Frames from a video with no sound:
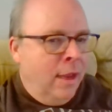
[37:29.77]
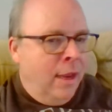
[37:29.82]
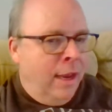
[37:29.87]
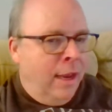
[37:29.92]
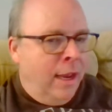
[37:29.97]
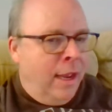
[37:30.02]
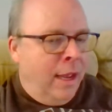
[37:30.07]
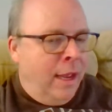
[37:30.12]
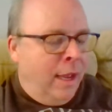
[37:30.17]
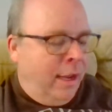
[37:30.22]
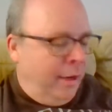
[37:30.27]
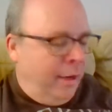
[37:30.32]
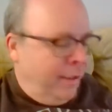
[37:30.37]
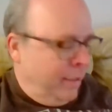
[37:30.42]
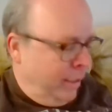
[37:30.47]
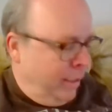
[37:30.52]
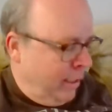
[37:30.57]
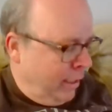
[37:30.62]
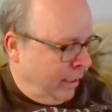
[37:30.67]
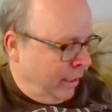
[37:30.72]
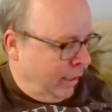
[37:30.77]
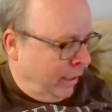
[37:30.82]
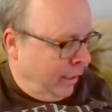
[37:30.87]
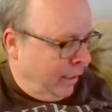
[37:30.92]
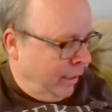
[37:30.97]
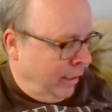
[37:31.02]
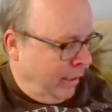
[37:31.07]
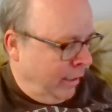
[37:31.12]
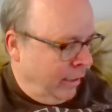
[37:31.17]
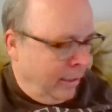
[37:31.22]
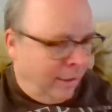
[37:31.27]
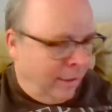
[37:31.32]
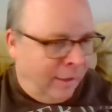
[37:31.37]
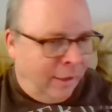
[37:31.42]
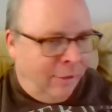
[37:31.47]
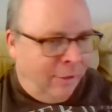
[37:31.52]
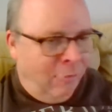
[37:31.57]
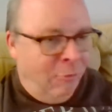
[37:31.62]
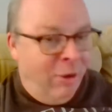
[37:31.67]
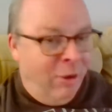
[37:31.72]
And
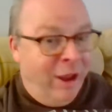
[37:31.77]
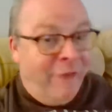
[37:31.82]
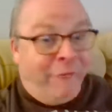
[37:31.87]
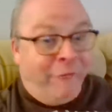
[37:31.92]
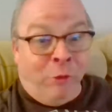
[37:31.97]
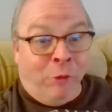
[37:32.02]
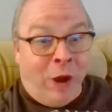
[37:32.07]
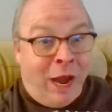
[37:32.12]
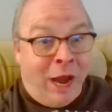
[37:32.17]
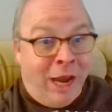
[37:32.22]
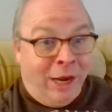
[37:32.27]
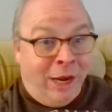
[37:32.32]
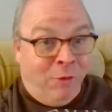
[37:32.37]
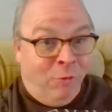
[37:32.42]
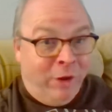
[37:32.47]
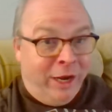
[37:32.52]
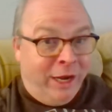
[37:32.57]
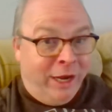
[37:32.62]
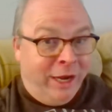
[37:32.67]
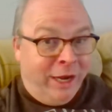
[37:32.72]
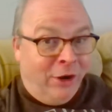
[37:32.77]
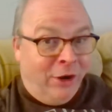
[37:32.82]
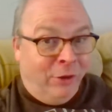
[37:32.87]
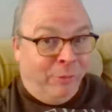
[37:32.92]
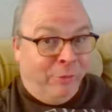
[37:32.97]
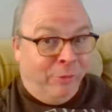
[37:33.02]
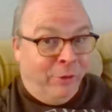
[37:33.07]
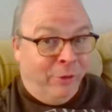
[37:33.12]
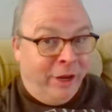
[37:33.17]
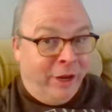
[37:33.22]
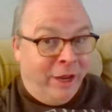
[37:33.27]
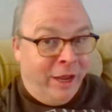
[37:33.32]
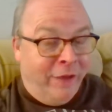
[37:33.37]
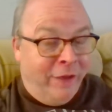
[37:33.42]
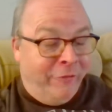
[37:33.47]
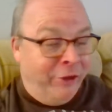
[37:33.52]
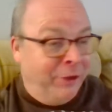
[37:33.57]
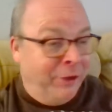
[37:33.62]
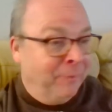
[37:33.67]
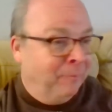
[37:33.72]
we have ragweed here pretty
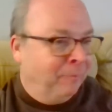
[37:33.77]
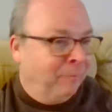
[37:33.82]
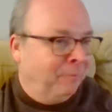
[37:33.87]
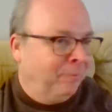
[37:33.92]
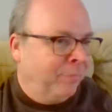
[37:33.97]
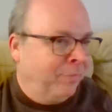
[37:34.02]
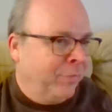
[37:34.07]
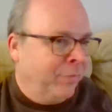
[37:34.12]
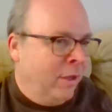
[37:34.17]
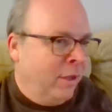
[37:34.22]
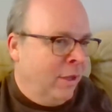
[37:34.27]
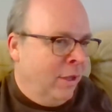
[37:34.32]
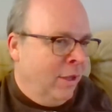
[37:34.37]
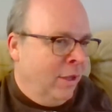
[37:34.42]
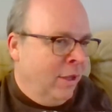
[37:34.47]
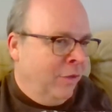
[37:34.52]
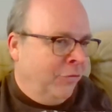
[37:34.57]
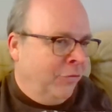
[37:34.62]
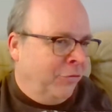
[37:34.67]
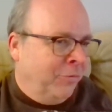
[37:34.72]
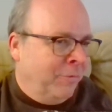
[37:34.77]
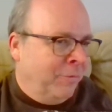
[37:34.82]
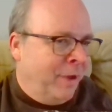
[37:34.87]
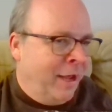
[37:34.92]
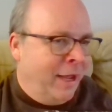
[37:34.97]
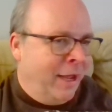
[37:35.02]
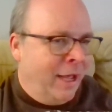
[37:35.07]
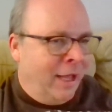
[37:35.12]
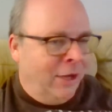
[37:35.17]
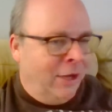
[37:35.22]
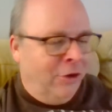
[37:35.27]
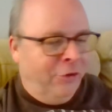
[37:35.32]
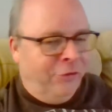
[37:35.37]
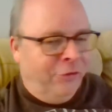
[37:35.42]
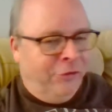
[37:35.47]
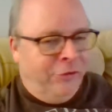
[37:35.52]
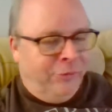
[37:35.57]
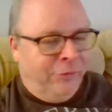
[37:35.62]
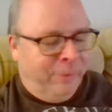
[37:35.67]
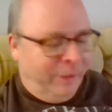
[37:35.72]
heavy. So my
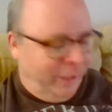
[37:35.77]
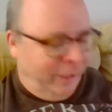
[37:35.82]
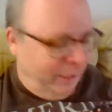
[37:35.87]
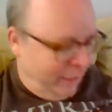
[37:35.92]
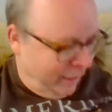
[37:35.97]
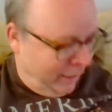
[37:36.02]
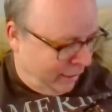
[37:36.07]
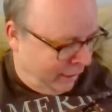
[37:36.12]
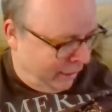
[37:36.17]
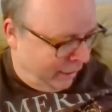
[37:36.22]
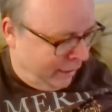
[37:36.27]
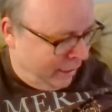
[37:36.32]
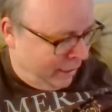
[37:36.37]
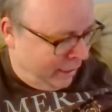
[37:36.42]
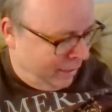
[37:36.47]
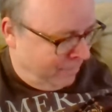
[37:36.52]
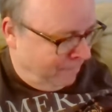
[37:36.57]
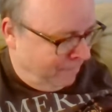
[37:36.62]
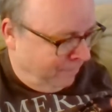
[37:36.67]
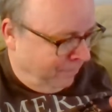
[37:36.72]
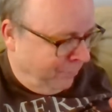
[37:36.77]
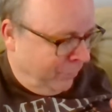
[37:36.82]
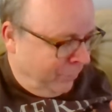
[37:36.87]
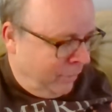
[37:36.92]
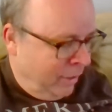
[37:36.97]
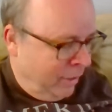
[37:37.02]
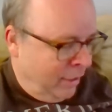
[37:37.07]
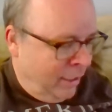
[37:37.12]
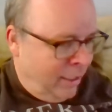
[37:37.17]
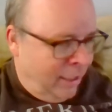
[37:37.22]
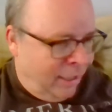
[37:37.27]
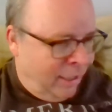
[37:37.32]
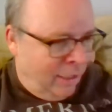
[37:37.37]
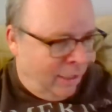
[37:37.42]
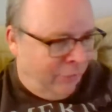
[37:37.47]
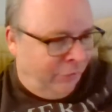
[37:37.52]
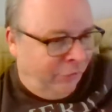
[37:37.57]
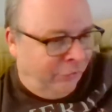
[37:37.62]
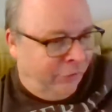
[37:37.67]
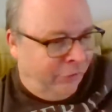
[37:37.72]
allergies have been kicking in.
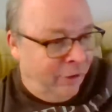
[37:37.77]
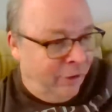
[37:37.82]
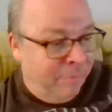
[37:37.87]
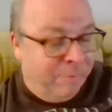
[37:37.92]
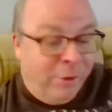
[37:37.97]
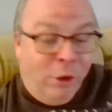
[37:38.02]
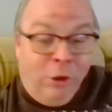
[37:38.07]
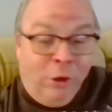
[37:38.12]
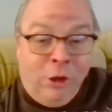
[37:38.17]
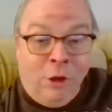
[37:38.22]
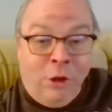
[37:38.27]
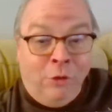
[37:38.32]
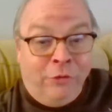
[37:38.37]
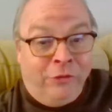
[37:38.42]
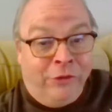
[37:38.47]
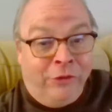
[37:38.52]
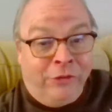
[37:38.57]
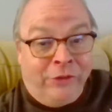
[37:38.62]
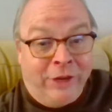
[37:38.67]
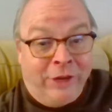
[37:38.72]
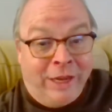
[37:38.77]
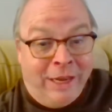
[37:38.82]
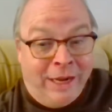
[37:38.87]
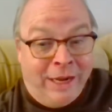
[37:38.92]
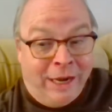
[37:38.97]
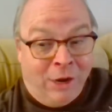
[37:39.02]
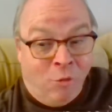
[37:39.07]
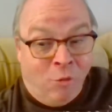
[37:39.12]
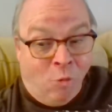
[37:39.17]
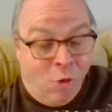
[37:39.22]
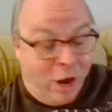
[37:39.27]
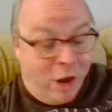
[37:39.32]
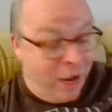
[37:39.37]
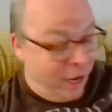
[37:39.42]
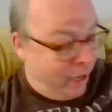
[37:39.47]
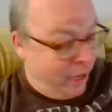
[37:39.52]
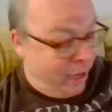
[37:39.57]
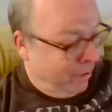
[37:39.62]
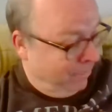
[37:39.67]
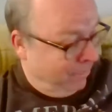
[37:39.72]
As you can see, Bolo is just eating
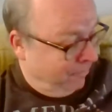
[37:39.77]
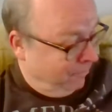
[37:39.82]
away.